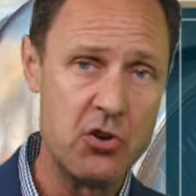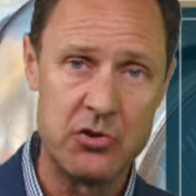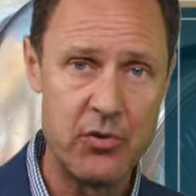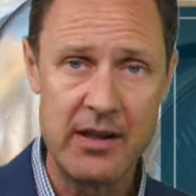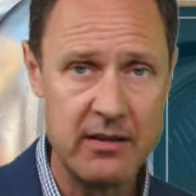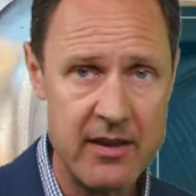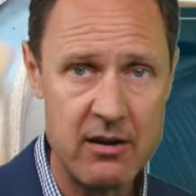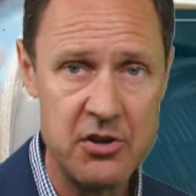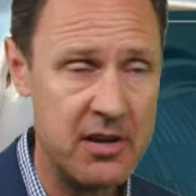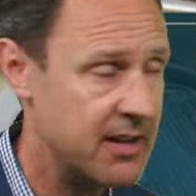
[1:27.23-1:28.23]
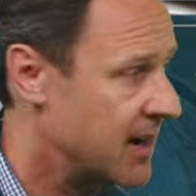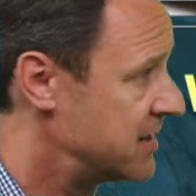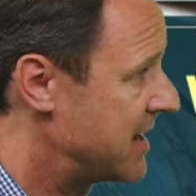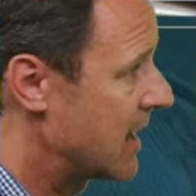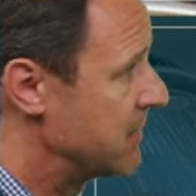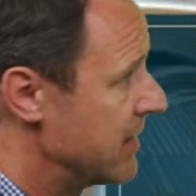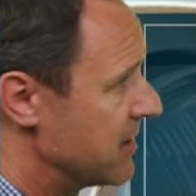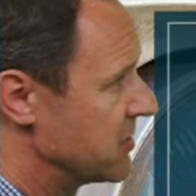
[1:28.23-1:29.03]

go directly there and you can contact me there.